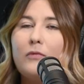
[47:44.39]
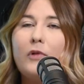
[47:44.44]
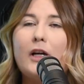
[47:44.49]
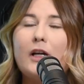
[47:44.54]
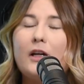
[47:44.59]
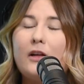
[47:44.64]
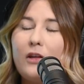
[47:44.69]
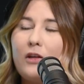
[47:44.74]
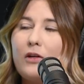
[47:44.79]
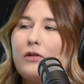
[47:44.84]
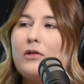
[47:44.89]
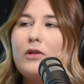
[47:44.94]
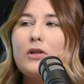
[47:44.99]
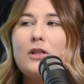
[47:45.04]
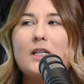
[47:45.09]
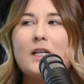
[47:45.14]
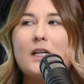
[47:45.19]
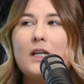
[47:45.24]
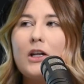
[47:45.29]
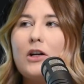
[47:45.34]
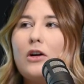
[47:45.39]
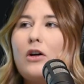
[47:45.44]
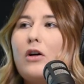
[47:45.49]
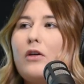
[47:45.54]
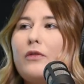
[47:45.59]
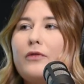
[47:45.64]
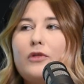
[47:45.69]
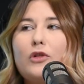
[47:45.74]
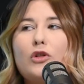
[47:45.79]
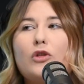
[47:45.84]
Read it through, tick it
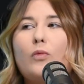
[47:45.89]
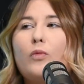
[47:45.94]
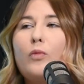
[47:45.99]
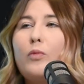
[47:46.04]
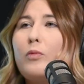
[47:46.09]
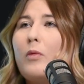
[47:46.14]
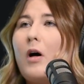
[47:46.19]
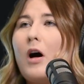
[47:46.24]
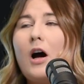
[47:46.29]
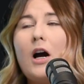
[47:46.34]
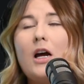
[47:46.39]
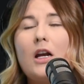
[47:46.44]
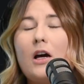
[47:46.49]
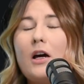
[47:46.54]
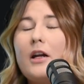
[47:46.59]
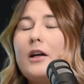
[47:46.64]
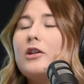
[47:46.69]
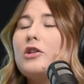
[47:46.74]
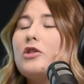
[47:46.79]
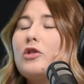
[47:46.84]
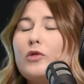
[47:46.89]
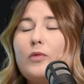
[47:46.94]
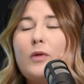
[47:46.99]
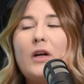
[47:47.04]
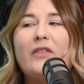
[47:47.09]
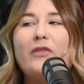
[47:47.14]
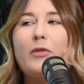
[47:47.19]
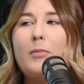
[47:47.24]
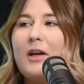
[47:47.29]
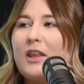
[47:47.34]
off, highlight it, do
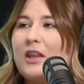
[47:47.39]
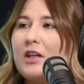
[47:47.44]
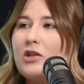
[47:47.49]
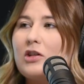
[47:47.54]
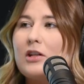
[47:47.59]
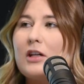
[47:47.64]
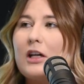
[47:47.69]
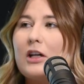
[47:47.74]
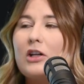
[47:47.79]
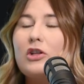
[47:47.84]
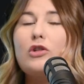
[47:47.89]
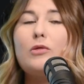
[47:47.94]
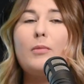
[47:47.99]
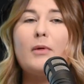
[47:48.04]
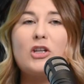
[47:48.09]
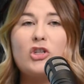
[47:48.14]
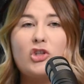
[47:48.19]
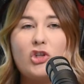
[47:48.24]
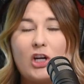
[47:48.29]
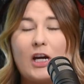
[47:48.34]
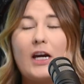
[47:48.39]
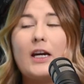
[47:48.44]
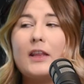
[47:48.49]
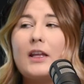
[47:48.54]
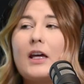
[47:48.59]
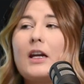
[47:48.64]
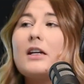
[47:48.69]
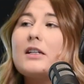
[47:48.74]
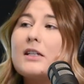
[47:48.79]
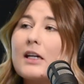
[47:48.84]
whatever method you need to do, but check
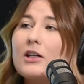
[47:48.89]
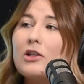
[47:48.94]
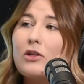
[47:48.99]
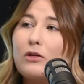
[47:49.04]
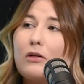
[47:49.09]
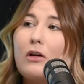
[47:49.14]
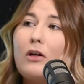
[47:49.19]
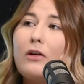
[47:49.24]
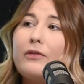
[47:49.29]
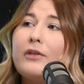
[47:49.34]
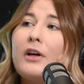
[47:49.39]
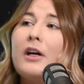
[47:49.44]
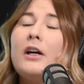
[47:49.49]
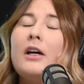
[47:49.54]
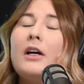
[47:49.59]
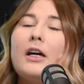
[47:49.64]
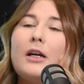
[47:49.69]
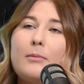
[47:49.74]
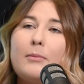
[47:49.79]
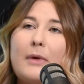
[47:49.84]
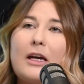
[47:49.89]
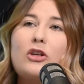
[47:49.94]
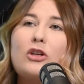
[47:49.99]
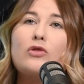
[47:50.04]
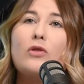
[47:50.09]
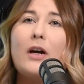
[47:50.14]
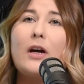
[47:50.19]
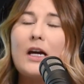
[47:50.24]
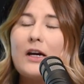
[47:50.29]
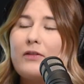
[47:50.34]
that addenda off and make
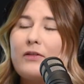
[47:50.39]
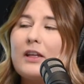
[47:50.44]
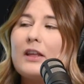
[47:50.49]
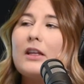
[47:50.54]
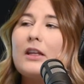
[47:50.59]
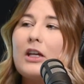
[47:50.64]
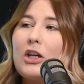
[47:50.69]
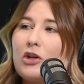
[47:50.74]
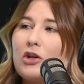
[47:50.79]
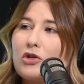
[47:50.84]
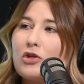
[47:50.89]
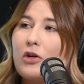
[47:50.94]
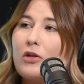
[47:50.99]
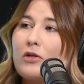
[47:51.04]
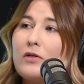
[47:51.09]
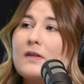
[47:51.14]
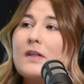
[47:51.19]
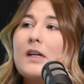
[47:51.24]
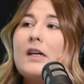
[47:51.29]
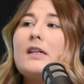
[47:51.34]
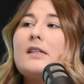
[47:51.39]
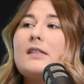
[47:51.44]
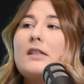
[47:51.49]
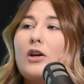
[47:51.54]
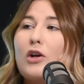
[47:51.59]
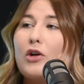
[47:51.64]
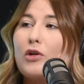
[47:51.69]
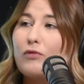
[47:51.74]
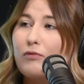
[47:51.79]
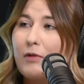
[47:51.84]
sure everything that you chose is
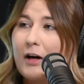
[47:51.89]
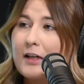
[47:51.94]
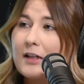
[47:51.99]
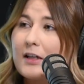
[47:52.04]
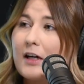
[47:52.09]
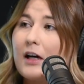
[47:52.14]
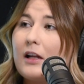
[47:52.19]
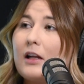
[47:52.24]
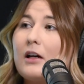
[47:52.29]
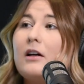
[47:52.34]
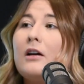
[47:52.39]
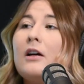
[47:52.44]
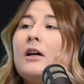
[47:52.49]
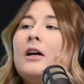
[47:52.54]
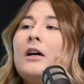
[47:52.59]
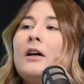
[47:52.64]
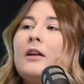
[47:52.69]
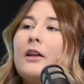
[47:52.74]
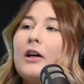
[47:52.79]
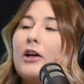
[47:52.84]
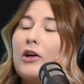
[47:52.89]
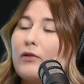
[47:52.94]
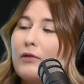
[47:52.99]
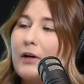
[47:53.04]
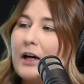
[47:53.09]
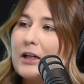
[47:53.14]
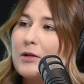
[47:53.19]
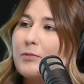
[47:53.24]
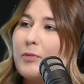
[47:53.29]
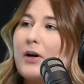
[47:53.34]
the correct color, the
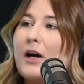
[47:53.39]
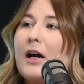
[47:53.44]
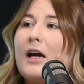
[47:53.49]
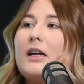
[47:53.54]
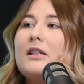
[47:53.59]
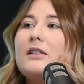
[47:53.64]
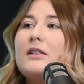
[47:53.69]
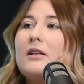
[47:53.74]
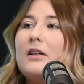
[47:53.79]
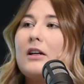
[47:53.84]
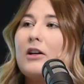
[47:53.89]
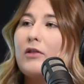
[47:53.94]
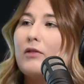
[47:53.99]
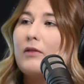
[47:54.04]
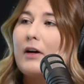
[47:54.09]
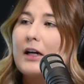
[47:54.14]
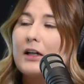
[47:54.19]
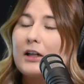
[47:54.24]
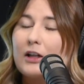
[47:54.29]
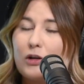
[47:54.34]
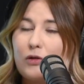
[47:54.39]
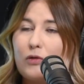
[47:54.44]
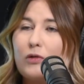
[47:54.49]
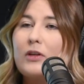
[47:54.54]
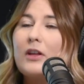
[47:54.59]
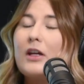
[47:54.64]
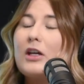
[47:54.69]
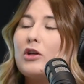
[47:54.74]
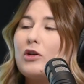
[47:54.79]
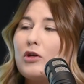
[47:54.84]
correct brand, the correct
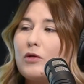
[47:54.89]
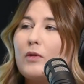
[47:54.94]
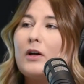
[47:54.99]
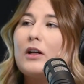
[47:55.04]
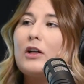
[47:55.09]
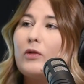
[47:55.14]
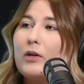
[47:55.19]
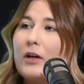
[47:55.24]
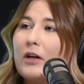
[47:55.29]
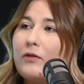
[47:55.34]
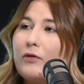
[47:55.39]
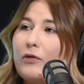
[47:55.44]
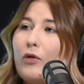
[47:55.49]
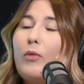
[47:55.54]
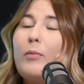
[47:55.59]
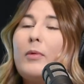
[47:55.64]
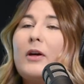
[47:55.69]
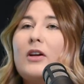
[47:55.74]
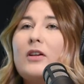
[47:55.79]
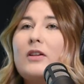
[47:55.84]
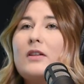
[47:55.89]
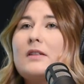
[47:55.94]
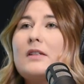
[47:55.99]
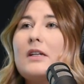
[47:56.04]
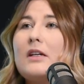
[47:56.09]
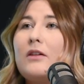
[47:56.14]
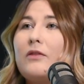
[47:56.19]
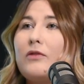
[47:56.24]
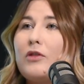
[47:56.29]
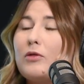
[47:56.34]
look that you are looking for, because
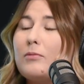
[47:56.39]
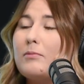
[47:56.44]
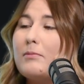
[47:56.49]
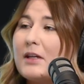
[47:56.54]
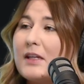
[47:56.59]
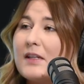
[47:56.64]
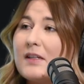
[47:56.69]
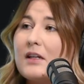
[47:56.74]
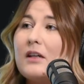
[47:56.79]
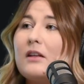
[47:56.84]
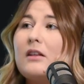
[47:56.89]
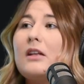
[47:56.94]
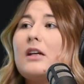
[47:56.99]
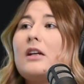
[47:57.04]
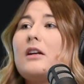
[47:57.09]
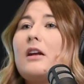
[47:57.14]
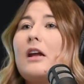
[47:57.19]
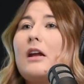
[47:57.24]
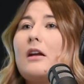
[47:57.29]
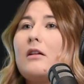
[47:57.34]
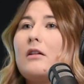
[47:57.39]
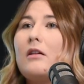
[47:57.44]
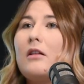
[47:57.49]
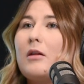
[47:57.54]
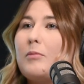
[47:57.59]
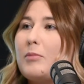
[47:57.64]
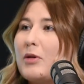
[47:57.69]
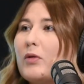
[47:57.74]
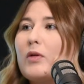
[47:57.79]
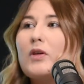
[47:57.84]
if you miss it, then
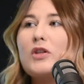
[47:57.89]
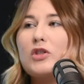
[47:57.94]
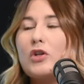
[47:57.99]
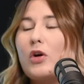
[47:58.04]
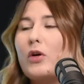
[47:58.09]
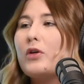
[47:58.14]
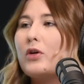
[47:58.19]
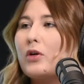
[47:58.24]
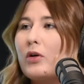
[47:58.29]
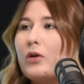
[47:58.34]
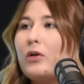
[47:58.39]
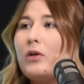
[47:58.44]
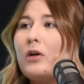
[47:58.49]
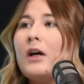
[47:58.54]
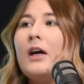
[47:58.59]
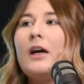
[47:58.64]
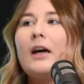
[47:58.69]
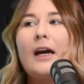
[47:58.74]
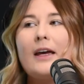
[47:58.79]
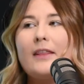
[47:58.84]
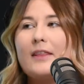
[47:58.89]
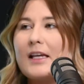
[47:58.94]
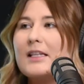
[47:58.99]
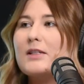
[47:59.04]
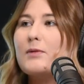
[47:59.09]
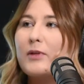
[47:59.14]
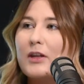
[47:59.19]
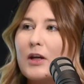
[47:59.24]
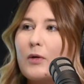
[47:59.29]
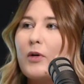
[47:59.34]
the builders don't know, and
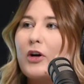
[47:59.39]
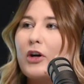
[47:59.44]
that's what they